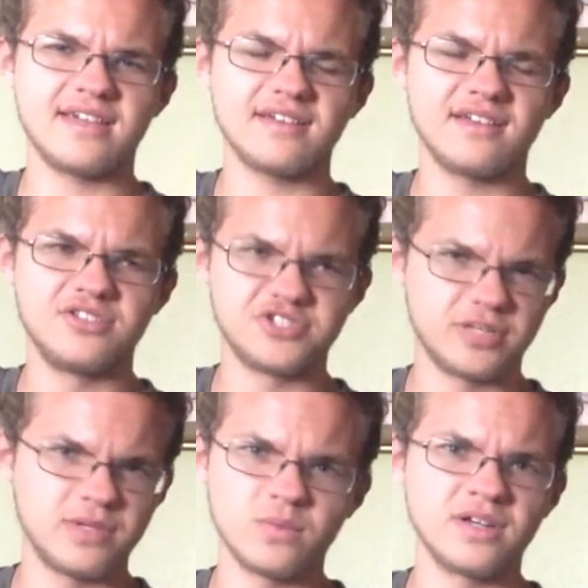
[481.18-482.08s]
a
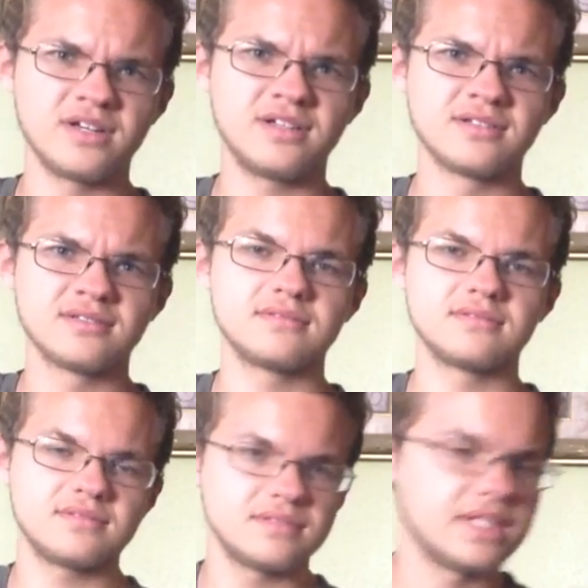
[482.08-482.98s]
German word?
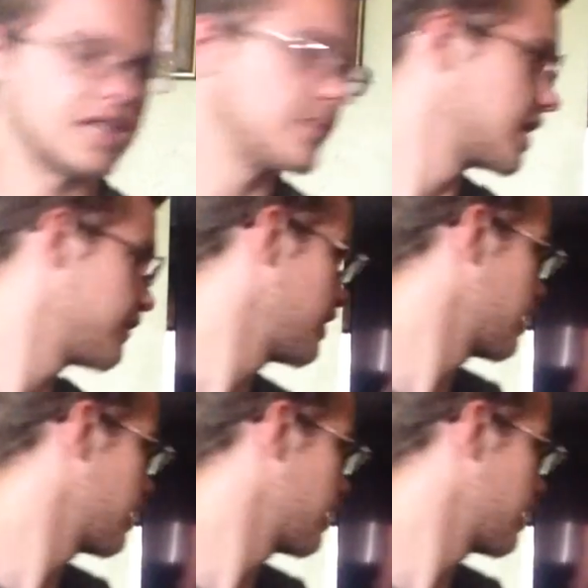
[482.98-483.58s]
Yeah, whatever, I'll